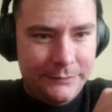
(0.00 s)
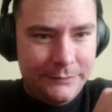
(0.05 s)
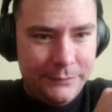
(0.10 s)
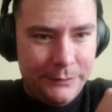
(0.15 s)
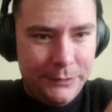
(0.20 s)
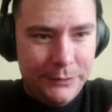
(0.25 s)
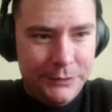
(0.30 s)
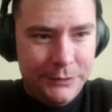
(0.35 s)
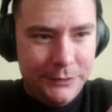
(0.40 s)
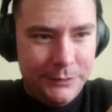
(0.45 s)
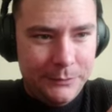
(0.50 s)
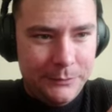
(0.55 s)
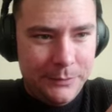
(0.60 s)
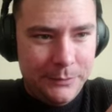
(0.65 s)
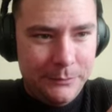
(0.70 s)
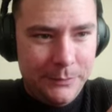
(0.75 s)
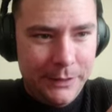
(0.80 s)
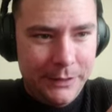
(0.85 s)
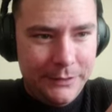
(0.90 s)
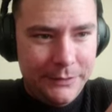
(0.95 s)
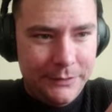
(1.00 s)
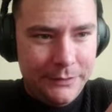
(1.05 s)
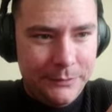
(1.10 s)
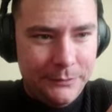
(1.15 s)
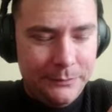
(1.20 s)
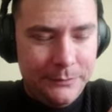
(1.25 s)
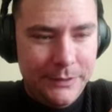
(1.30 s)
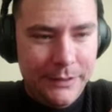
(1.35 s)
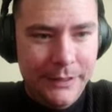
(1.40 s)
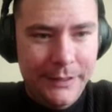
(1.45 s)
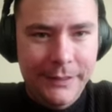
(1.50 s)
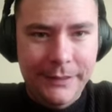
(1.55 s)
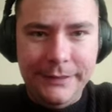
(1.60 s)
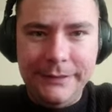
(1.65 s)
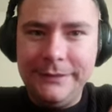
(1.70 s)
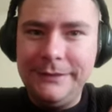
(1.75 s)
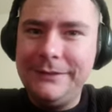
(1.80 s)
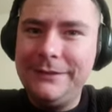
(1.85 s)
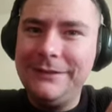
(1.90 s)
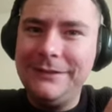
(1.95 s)
Fortune Wombatium
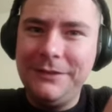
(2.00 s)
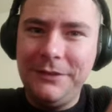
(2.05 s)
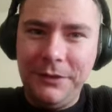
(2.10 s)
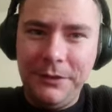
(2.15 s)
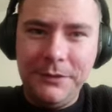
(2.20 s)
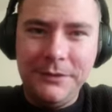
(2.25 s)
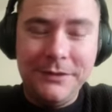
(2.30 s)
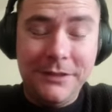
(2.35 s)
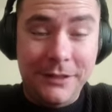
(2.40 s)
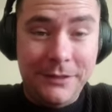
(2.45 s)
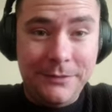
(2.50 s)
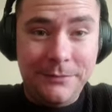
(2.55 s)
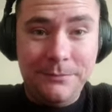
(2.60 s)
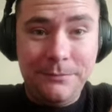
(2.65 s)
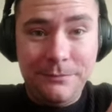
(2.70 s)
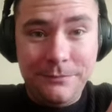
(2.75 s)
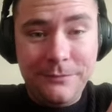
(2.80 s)
and those are